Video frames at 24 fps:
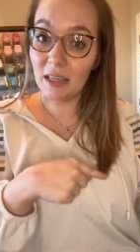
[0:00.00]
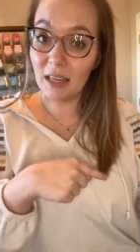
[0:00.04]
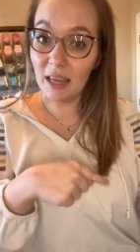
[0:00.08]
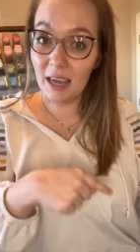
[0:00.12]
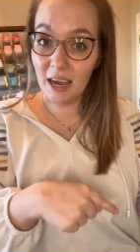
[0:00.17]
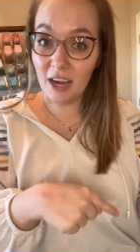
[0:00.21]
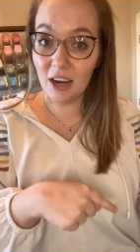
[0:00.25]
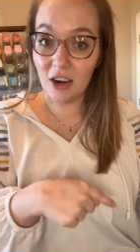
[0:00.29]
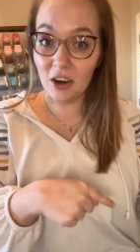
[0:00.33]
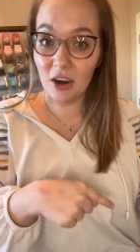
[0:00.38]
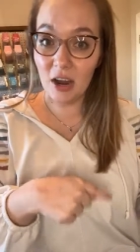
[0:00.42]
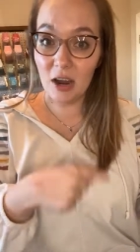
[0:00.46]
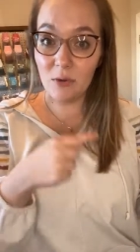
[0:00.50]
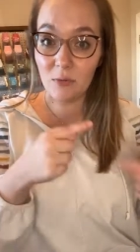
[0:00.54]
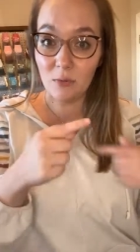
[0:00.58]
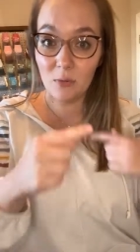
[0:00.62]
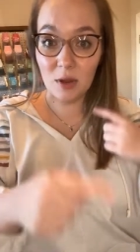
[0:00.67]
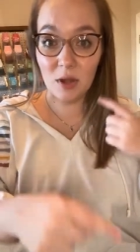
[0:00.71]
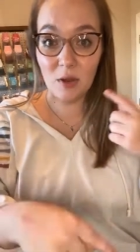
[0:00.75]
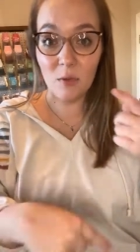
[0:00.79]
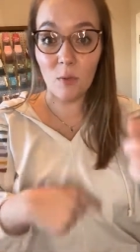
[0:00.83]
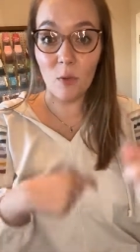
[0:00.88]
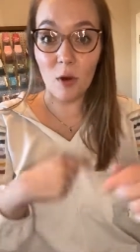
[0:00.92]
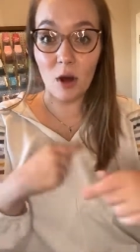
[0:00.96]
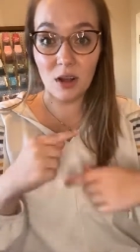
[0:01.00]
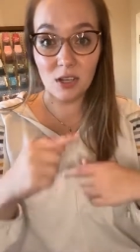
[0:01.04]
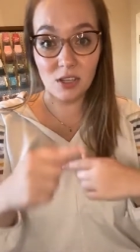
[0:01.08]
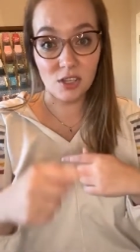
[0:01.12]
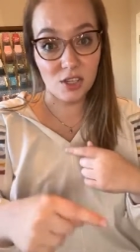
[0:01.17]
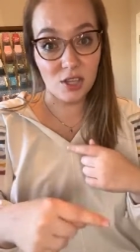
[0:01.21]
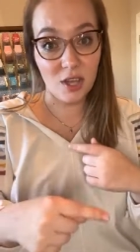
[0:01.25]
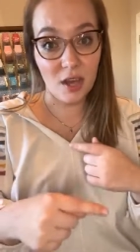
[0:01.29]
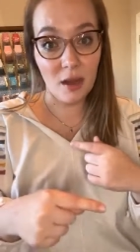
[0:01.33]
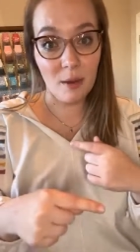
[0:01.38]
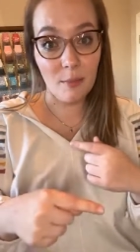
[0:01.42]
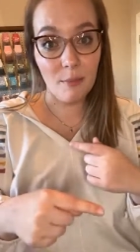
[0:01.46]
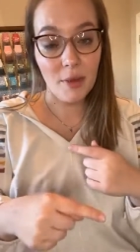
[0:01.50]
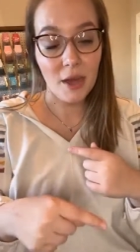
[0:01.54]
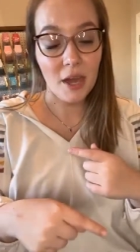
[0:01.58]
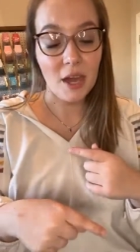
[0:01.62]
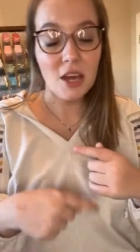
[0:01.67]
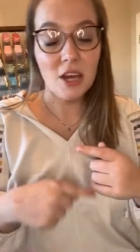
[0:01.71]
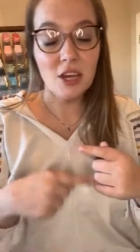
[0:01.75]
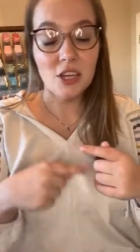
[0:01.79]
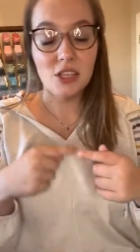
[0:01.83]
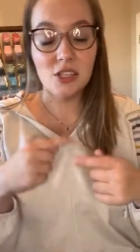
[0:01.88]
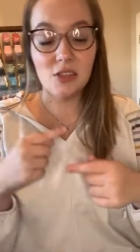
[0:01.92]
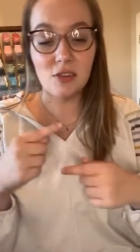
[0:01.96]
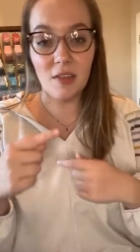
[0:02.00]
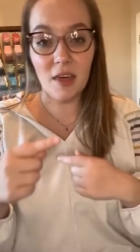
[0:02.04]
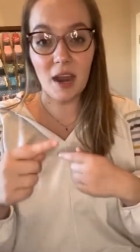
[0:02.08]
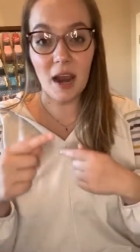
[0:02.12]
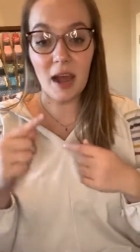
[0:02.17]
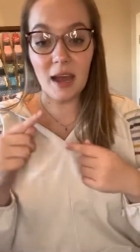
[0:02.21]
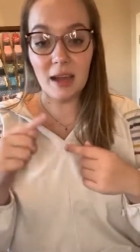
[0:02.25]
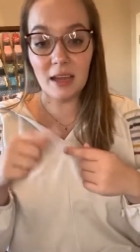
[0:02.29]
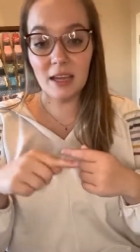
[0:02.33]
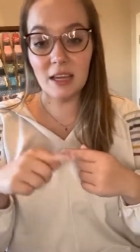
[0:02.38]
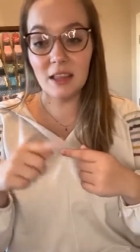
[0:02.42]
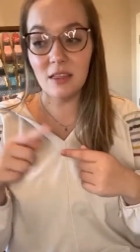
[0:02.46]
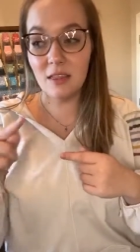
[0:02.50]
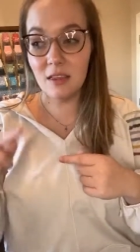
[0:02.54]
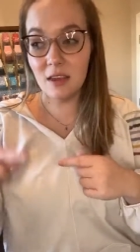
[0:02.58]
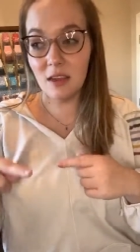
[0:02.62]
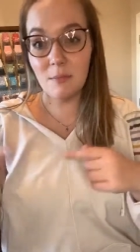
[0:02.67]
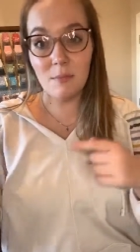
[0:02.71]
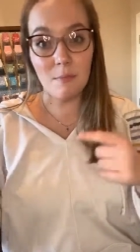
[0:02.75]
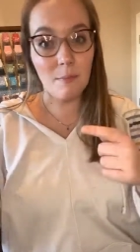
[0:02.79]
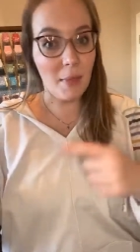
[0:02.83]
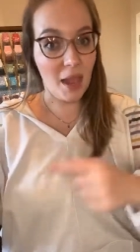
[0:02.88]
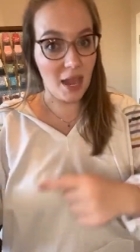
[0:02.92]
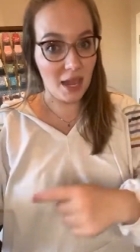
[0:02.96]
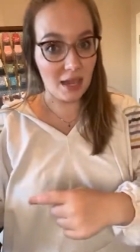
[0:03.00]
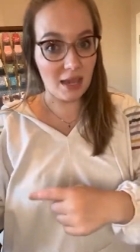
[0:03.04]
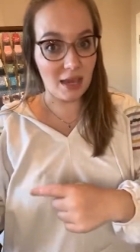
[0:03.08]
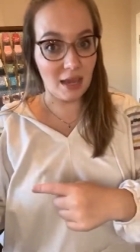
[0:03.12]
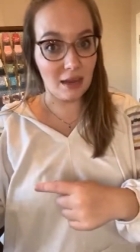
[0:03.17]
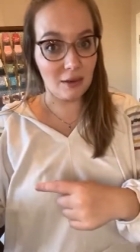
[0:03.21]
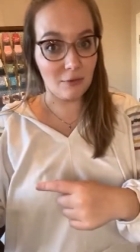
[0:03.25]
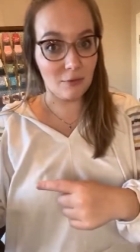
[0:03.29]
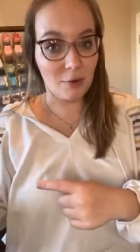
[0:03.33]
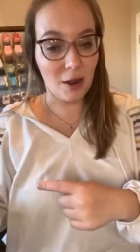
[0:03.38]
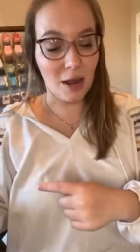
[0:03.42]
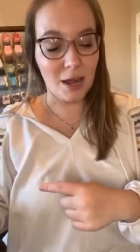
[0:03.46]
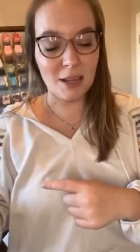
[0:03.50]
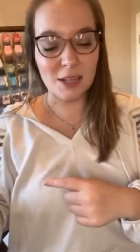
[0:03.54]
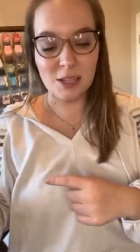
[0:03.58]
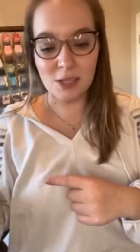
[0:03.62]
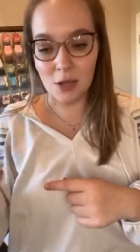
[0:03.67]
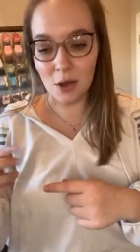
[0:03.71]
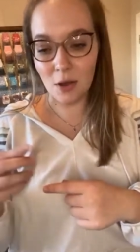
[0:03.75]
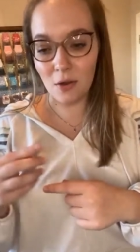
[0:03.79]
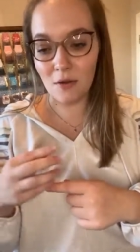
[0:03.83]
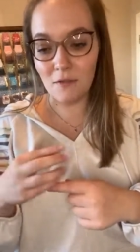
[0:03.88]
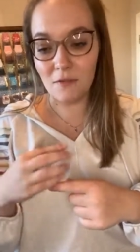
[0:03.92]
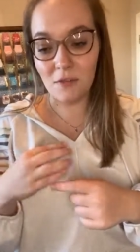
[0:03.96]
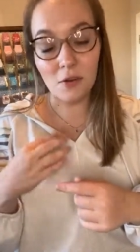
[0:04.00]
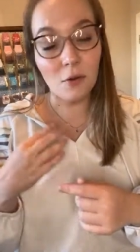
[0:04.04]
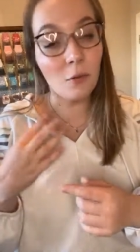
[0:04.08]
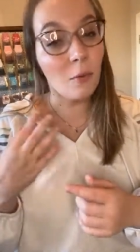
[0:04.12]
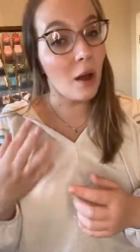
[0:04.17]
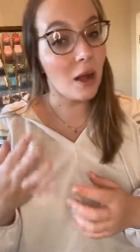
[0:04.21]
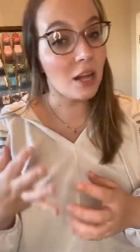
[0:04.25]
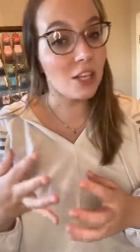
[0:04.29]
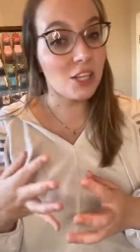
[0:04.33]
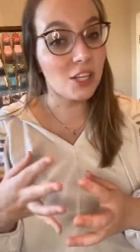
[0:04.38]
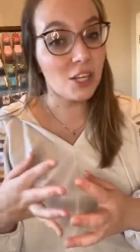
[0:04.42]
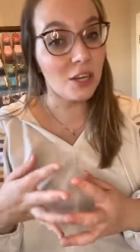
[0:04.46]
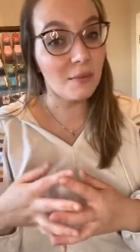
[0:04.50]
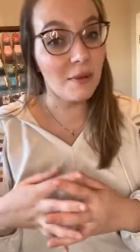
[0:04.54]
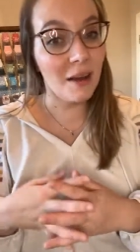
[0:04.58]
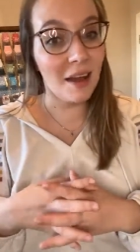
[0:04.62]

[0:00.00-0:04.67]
later and rewatch them so that I can then make it, right? So if you're watching